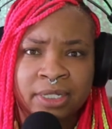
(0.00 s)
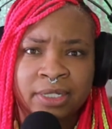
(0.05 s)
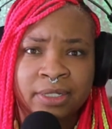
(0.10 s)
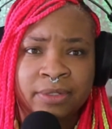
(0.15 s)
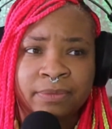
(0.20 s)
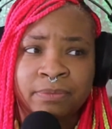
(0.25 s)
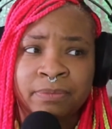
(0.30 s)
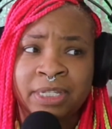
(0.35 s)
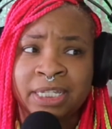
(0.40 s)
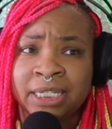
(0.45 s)

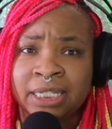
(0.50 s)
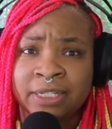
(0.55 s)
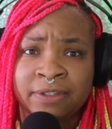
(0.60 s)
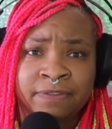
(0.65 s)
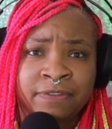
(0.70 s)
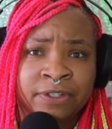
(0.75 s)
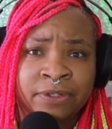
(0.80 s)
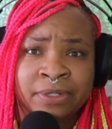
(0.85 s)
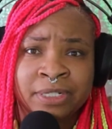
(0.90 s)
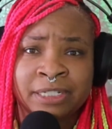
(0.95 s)
being
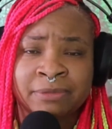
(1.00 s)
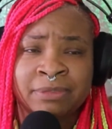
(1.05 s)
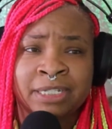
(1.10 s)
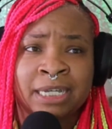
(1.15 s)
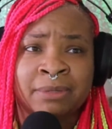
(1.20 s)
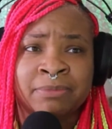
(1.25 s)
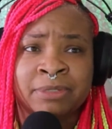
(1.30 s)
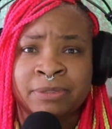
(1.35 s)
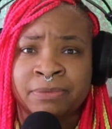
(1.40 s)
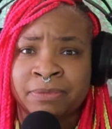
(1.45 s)
confused
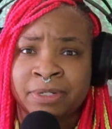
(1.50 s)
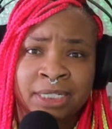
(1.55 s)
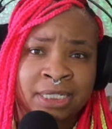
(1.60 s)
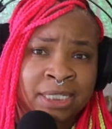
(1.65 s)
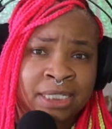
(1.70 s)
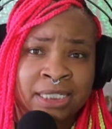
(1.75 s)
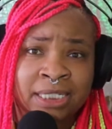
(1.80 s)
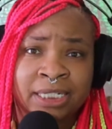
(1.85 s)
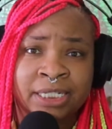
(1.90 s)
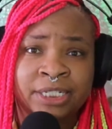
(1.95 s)
sometimes and running
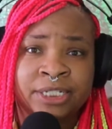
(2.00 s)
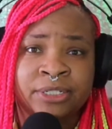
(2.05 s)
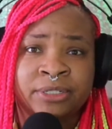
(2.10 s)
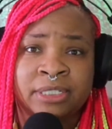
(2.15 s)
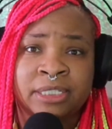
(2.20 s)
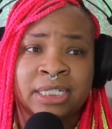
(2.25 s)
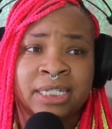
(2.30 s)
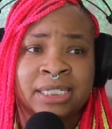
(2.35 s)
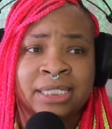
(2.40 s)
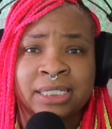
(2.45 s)
into
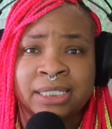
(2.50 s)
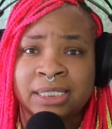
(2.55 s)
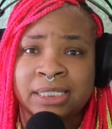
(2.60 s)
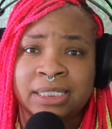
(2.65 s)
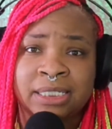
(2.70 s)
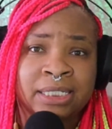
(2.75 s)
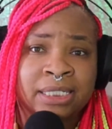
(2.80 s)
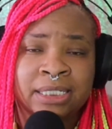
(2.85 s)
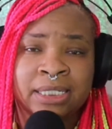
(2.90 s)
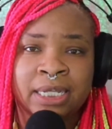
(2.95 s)
issues because it's
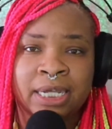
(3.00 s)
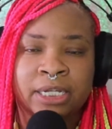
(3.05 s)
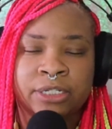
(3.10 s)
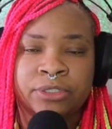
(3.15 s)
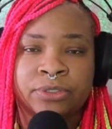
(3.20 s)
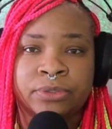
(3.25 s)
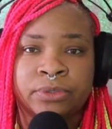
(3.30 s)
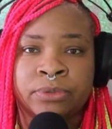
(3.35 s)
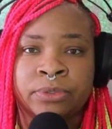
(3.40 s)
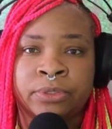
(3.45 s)
just
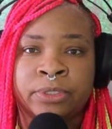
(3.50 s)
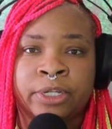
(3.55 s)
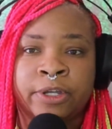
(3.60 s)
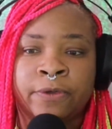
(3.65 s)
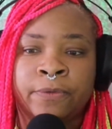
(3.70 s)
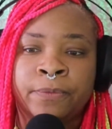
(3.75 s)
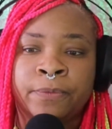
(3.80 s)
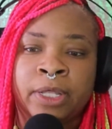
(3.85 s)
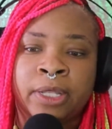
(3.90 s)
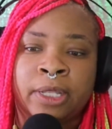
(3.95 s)

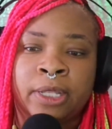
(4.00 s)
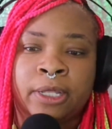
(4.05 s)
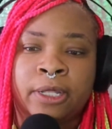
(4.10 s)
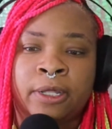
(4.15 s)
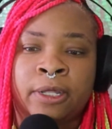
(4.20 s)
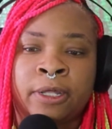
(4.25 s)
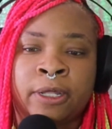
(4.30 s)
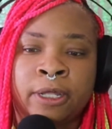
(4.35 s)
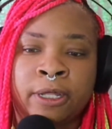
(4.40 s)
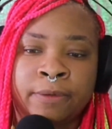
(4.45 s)
natural.
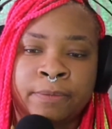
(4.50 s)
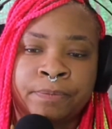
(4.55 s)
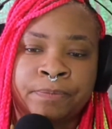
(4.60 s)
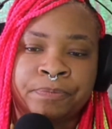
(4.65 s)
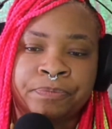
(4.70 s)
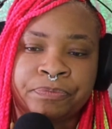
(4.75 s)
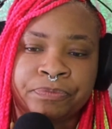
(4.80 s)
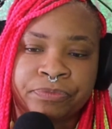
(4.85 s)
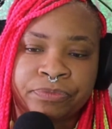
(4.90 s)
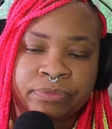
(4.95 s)

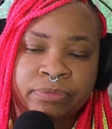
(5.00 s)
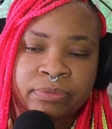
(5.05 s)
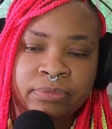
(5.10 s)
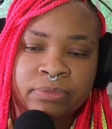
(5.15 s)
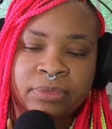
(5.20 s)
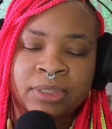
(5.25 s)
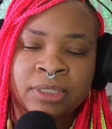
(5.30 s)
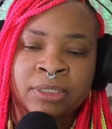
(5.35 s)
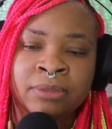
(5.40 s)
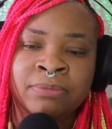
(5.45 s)
Um,
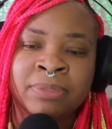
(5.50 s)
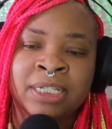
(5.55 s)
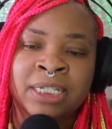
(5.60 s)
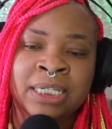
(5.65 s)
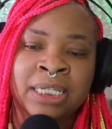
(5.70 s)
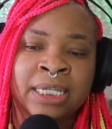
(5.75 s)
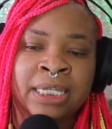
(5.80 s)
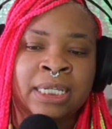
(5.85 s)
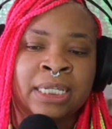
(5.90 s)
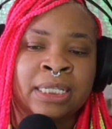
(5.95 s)
but
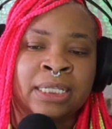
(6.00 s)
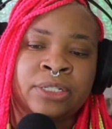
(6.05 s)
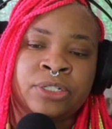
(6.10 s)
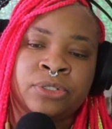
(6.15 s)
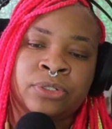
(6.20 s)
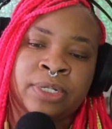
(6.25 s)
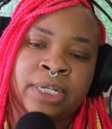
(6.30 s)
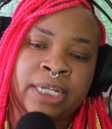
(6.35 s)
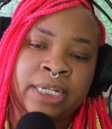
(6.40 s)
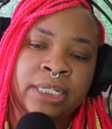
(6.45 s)
again,
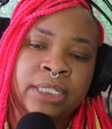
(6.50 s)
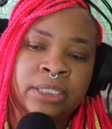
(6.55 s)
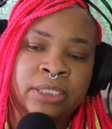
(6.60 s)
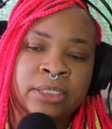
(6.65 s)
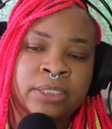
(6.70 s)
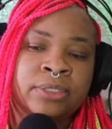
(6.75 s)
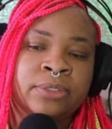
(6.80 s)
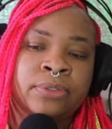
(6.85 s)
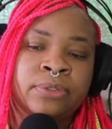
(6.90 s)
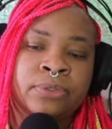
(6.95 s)
trying
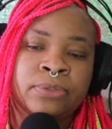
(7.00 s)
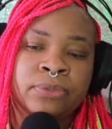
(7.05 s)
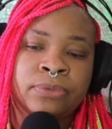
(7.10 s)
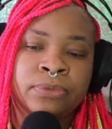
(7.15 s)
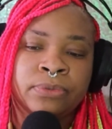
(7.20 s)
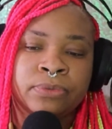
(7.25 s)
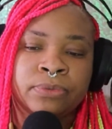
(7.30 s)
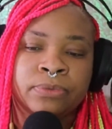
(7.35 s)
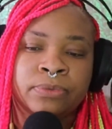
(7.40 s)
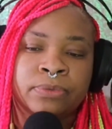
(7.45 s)
to
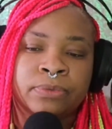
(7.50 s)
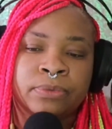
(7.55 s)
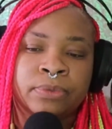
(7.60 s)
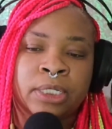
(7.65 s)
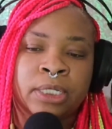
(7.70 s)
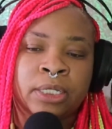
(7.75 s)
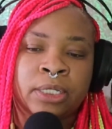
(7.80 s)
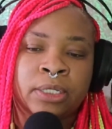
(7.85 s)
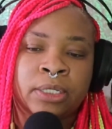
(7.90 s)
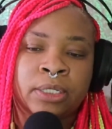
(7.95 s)

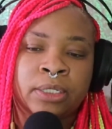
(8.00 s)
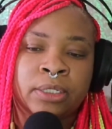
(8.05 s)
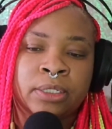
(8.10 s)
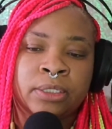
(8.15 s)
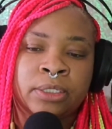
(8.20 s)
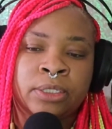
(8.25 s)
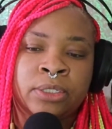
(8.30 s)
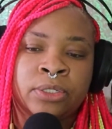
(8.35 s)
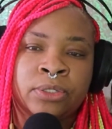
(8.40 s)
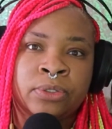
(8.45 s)

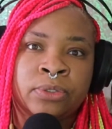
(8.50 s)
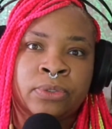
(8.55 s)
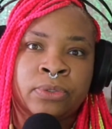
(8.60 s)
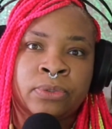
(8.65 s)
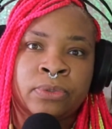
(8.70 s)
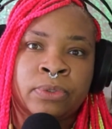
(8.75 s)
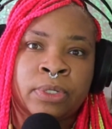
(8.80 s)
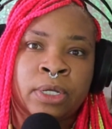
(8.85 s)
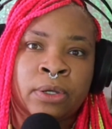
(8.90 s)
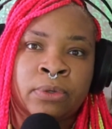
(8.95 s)

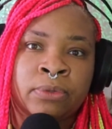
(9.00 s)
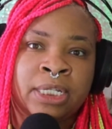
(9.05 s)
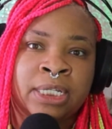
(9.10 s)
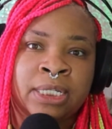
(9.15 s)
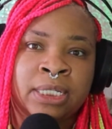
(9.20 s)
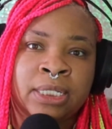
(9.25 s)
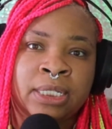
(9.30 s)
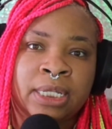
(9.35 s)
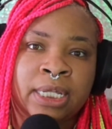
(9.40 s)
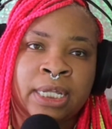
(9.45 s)
do
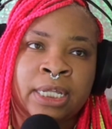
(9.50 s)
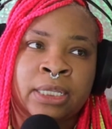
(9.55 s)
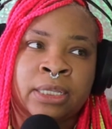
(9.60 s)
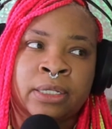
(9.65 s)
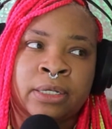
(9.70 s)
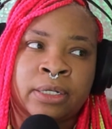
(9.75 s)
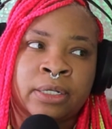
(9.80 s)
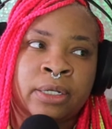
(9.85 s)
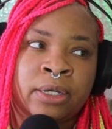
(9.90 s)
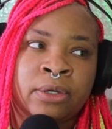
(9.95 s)
coding and
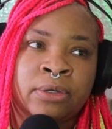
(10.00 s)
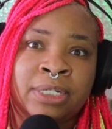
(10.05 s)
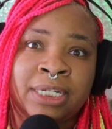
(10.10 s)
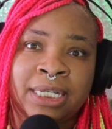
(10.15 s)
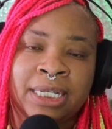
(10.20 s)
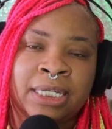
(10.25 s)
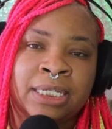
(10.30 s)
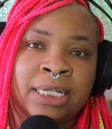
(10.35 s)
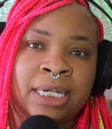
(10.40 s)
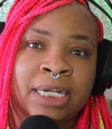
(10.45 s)
learn coding
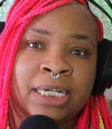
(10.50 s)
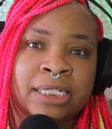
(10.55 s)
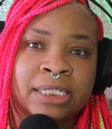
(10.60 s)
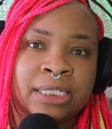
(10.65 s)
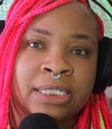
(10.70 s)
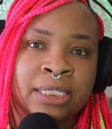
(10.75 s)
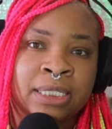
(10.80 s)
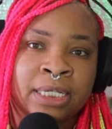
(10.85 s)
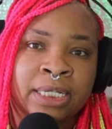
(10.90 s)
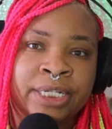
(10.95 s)
in
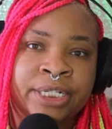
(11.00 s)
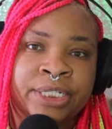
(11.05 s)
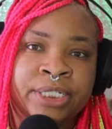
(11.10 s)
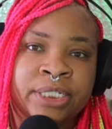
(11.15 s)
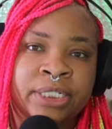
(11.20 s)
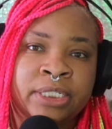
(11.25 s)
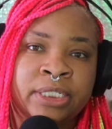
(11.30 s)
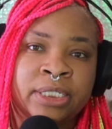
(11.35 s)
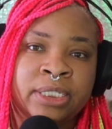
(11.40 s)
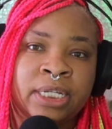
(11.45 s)

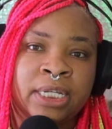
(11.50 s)
isolation